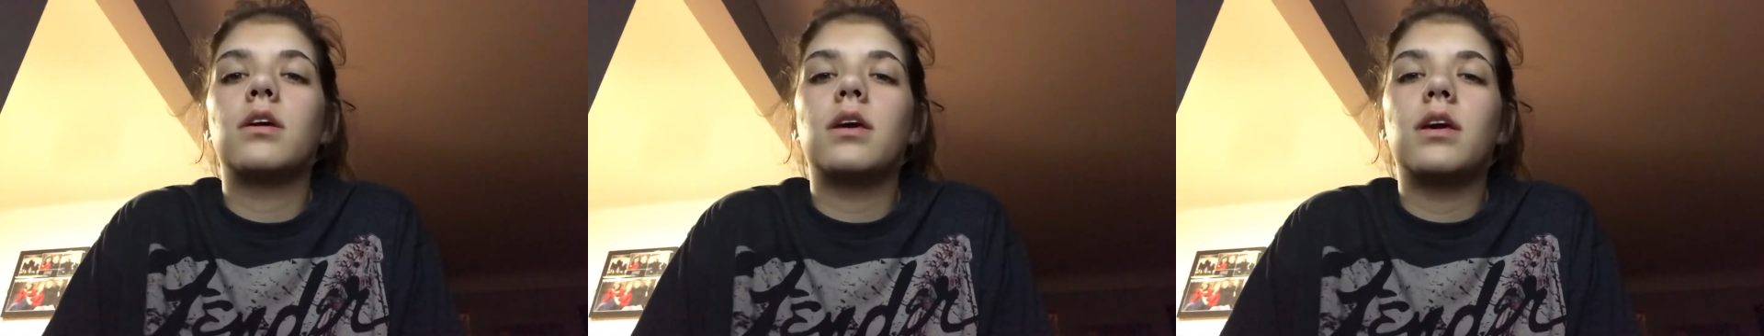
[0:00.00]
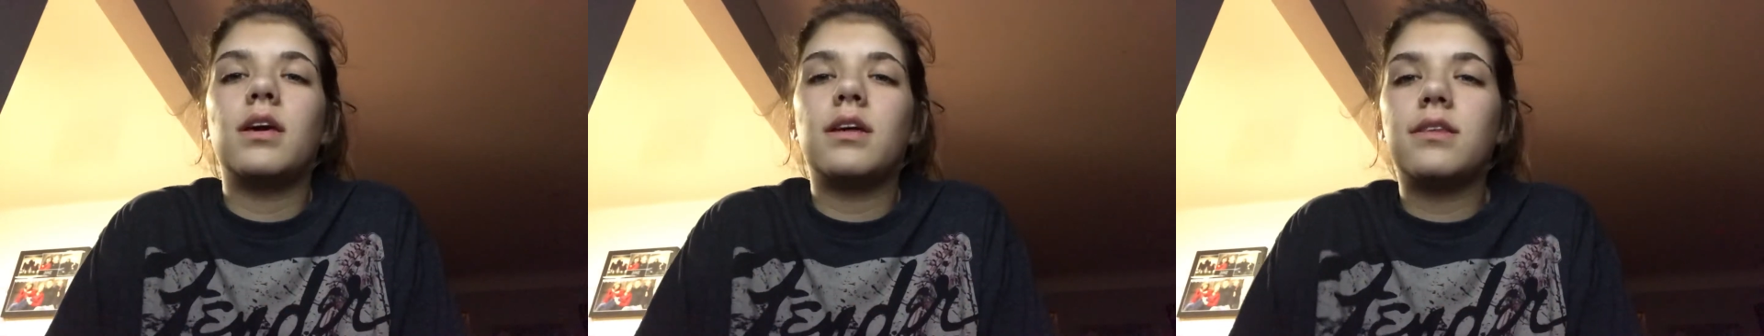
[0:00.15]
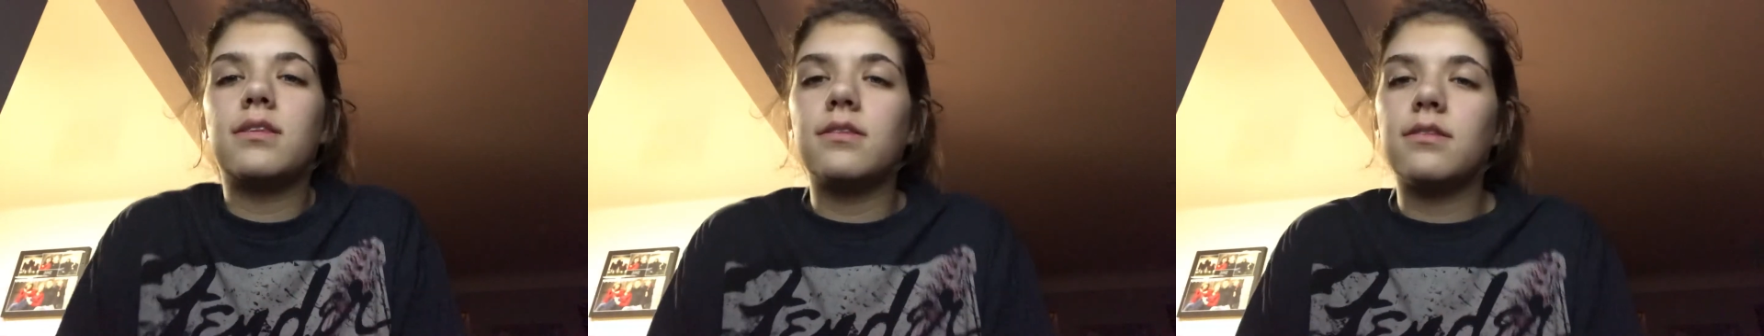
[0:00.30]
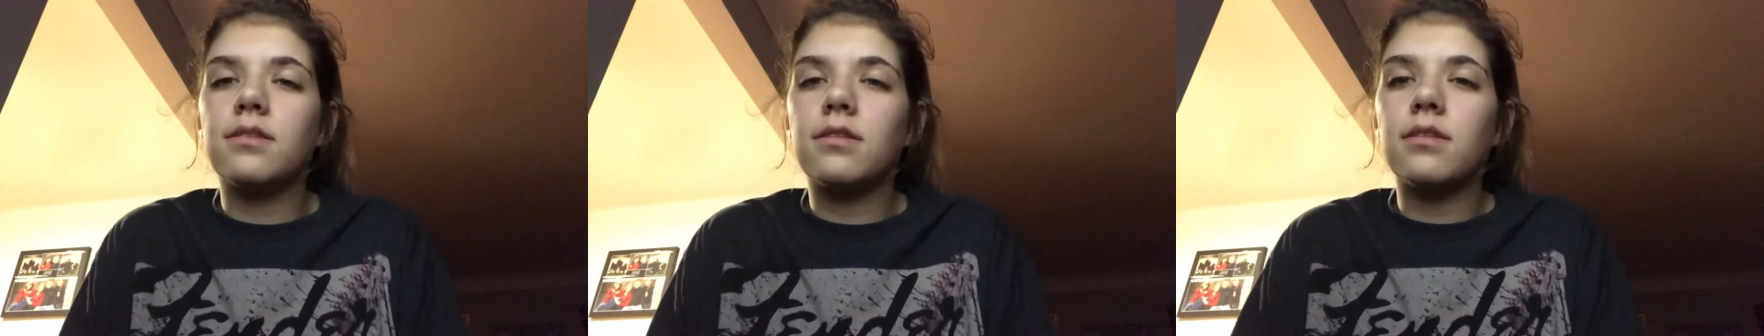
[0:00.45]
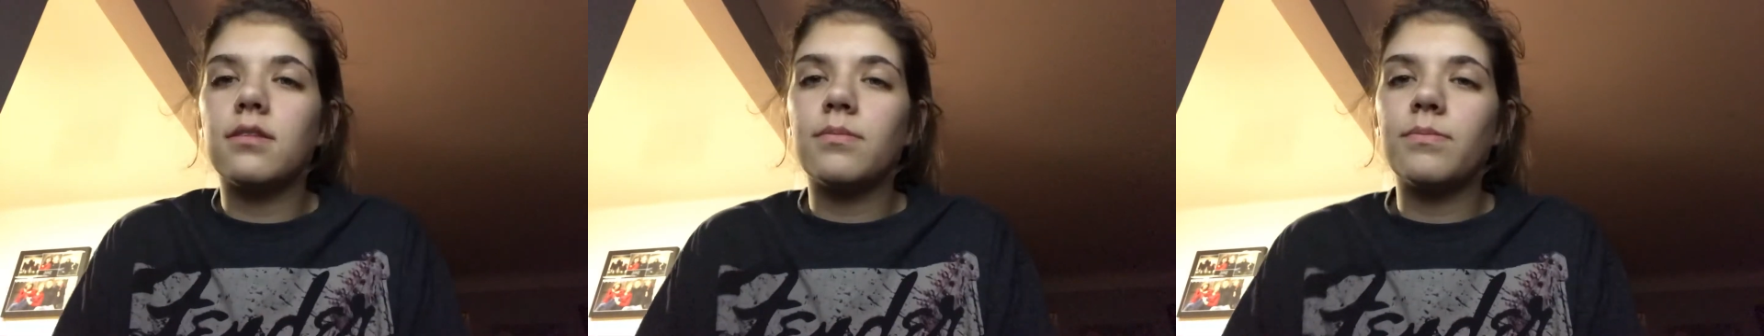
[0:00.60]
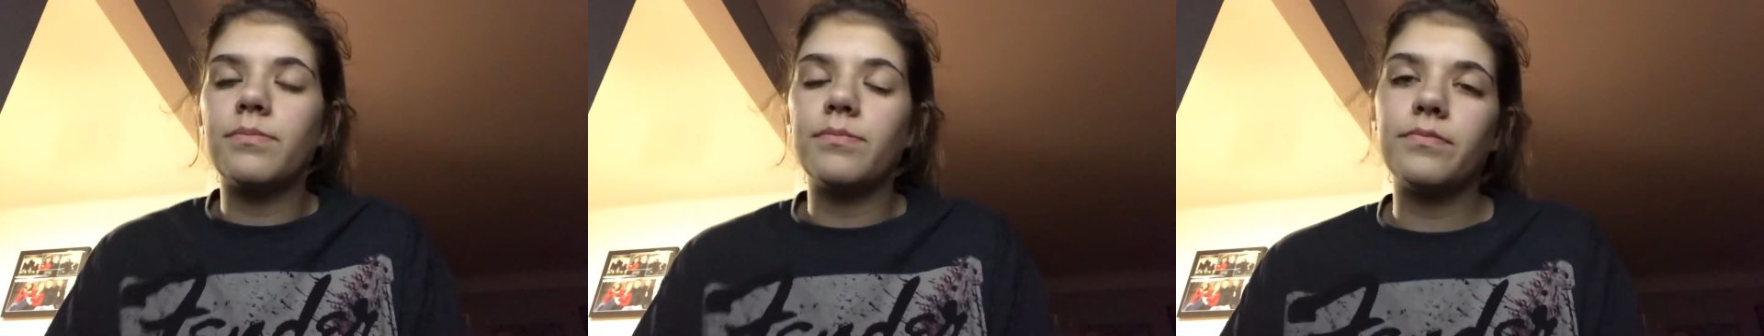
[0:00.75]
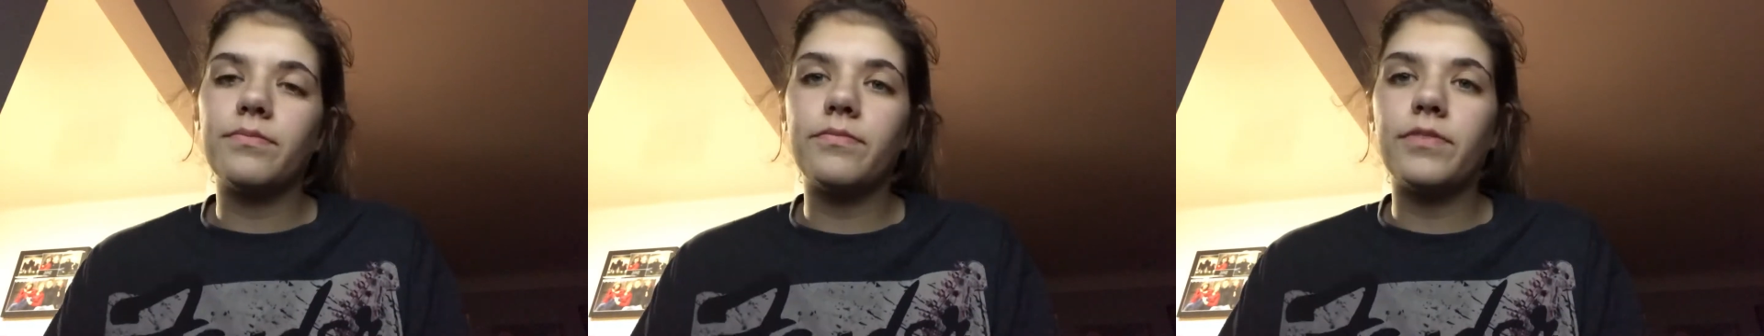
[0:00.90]
it's
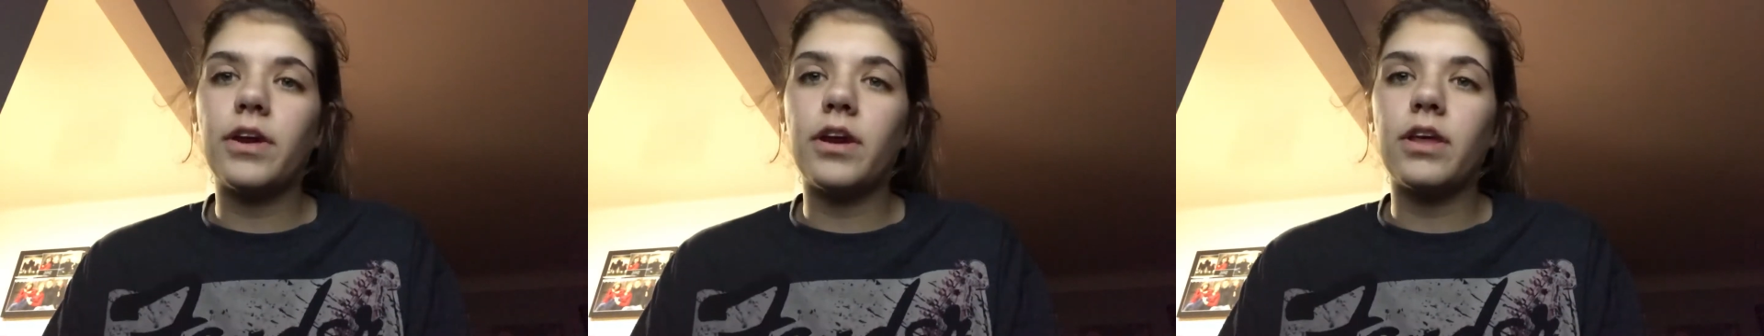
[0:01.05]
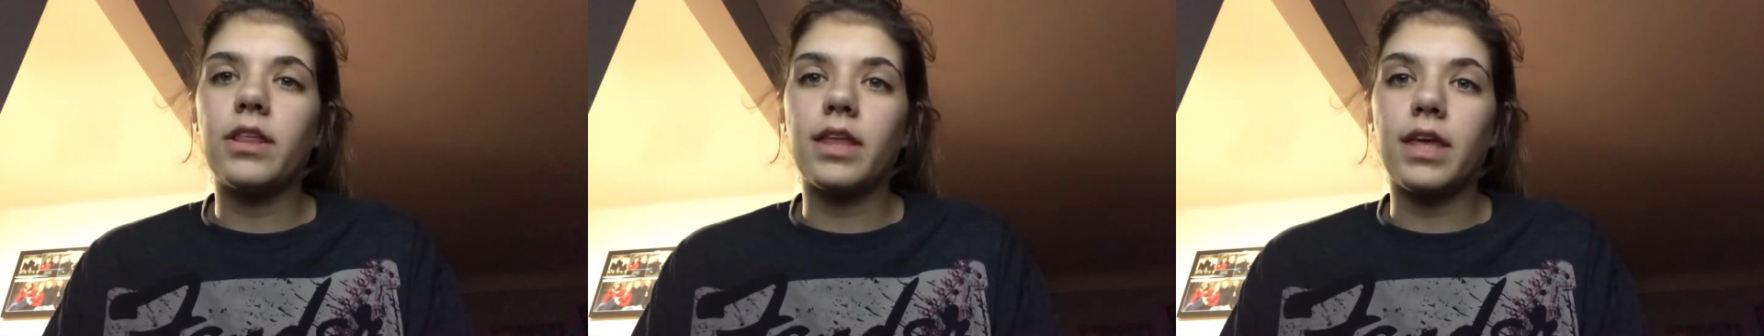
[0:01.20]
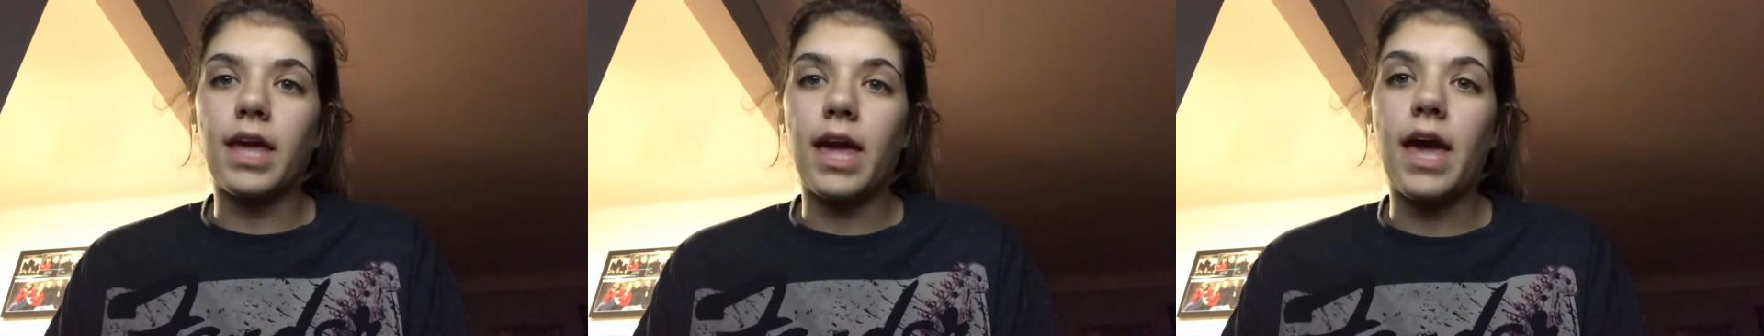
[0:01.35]
very like